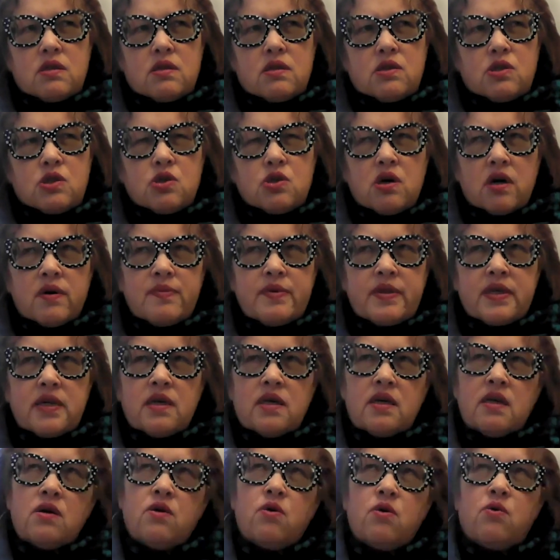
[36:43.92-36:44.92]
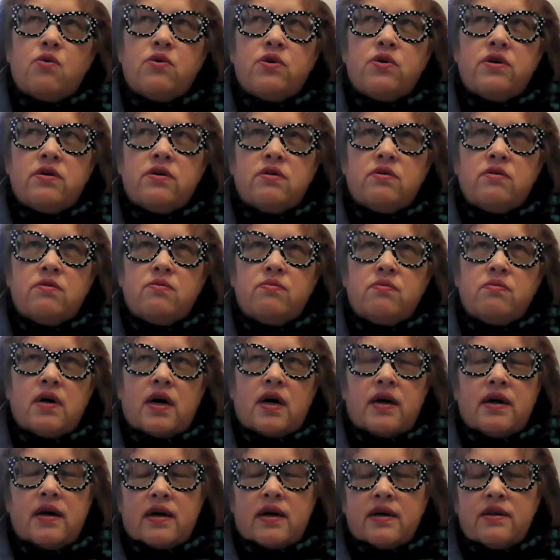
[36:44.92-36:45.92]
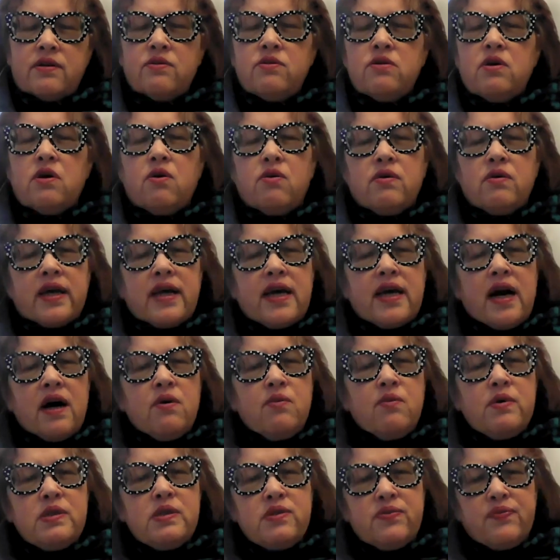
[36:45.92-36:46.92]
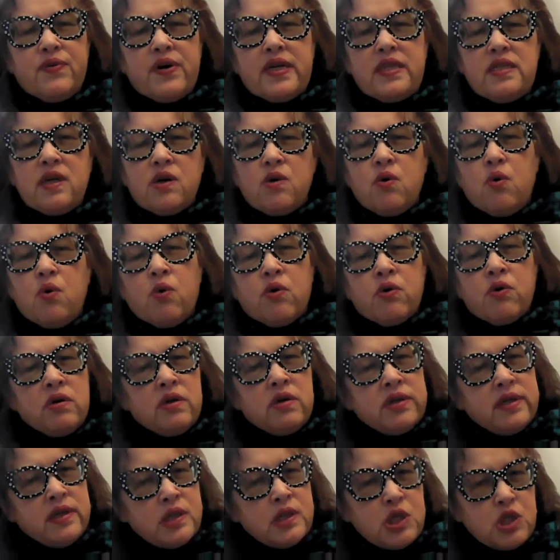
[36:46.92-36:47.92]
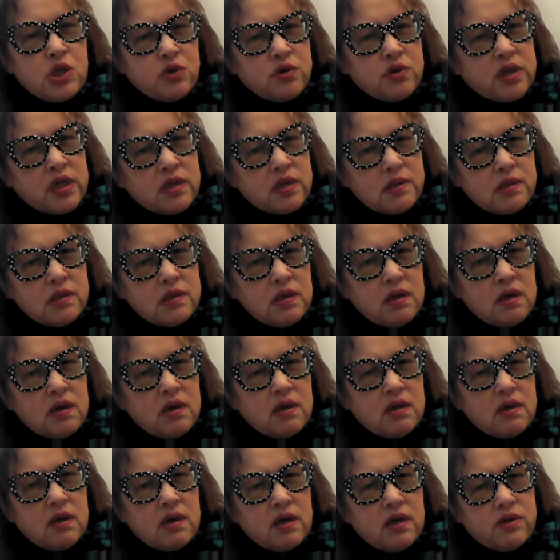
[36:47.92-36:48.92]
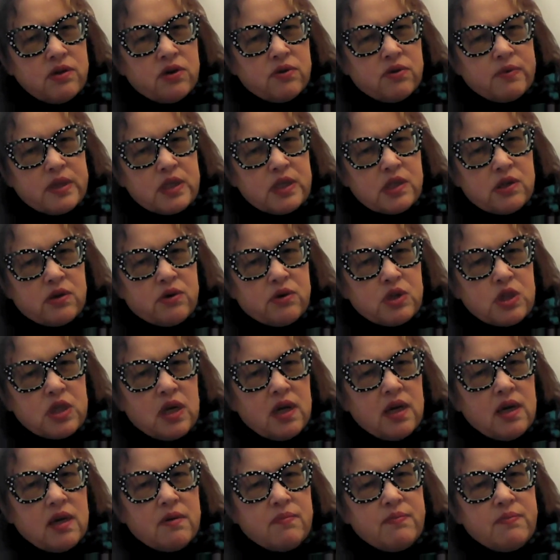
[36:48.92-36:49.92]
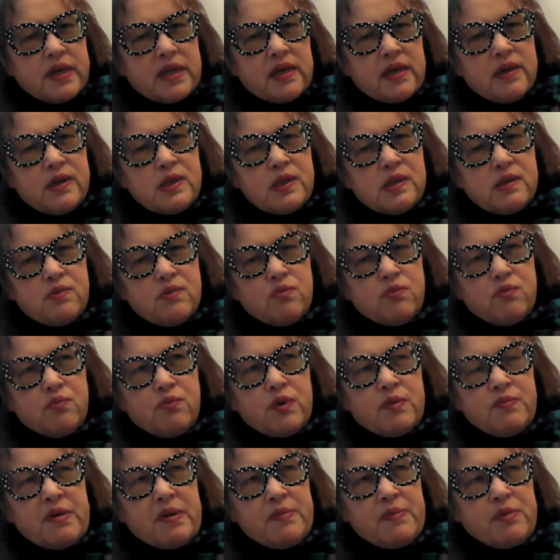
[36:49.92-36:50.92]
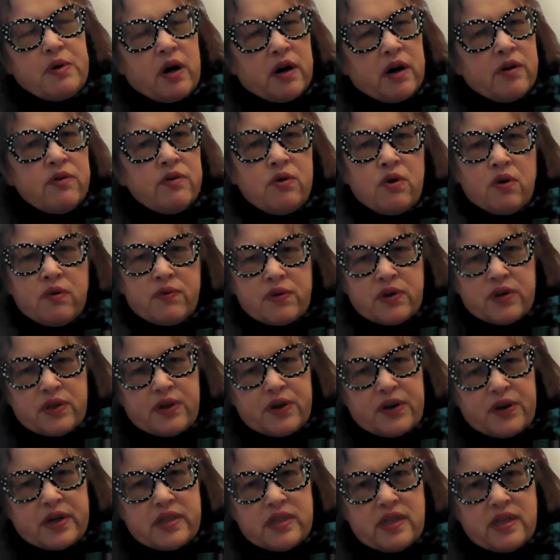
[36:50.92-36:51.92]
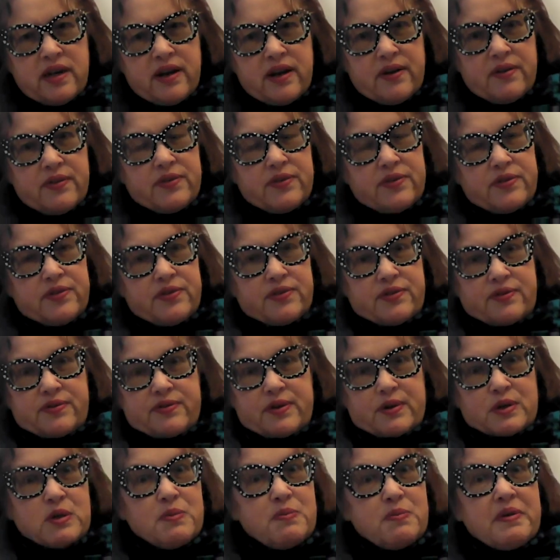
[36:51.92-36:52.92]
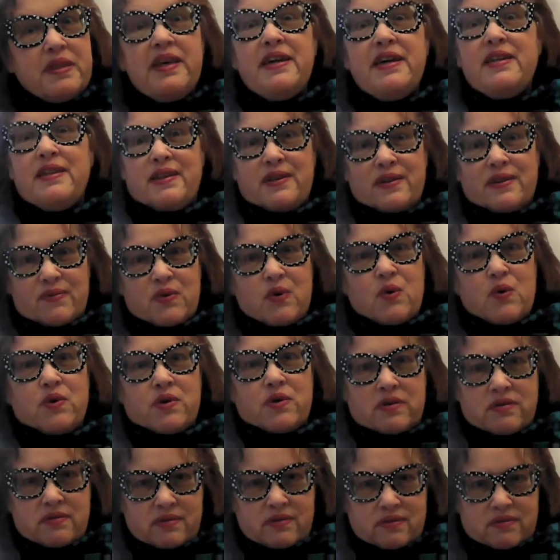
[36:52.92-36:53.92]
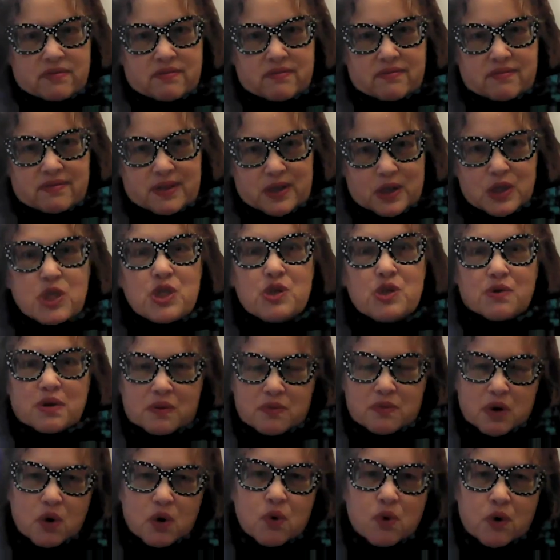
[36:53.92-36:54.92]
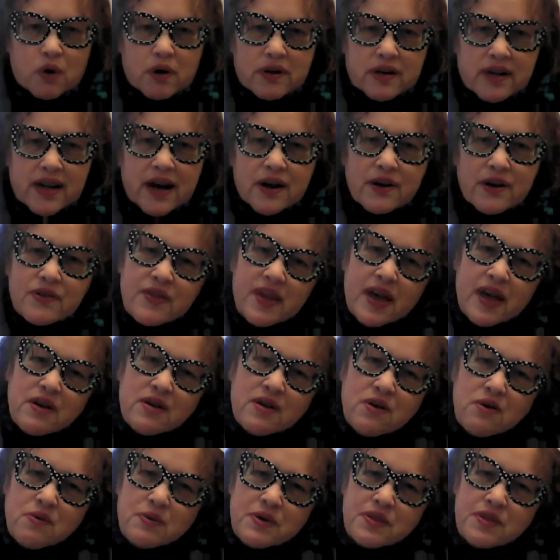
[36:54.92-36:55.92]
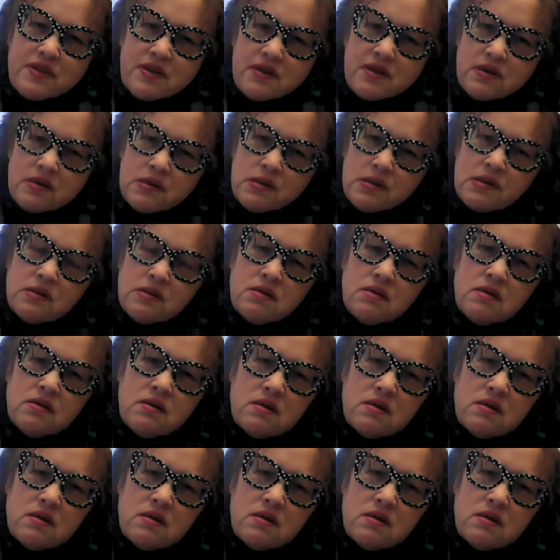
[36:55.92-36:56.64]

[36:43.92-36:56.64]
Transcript: troubling or I don't know, like how was finding oral histories in your research? Because when people aren't overlooked, there's plenty of oral history recorded. How did that go with this?